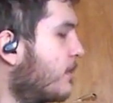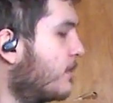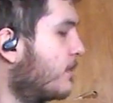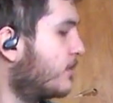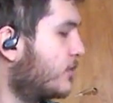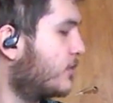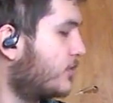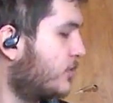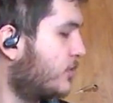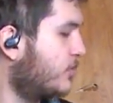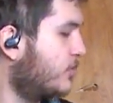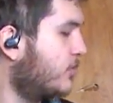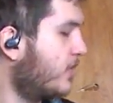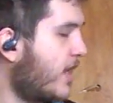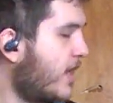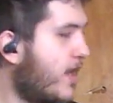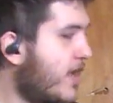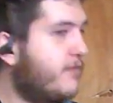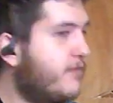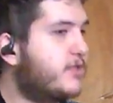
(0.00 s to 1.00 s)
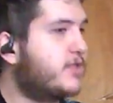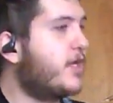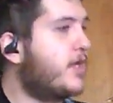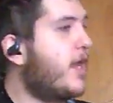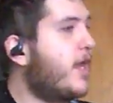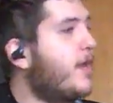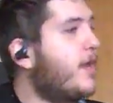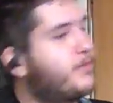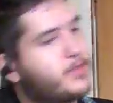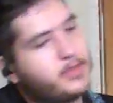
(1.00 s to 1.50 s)
2 half
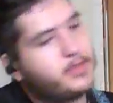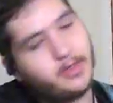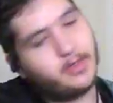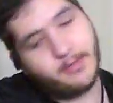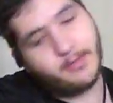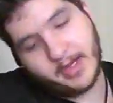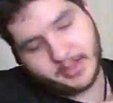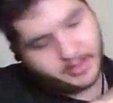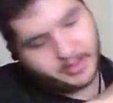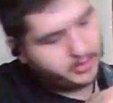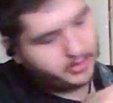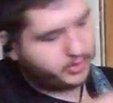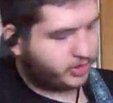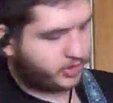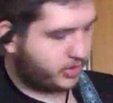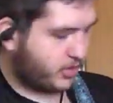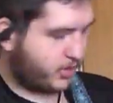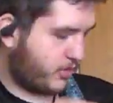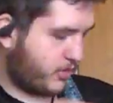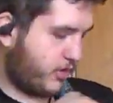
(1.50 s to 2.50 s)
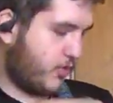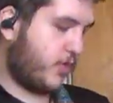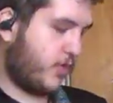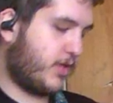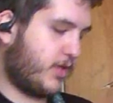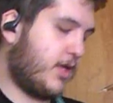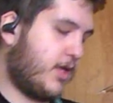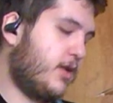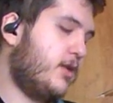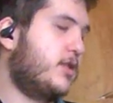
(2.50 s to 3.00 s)
steps. And I'm actually going to show you what that
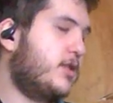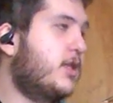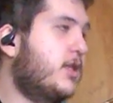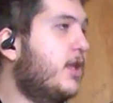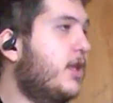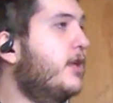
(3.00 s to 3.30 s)
looks like.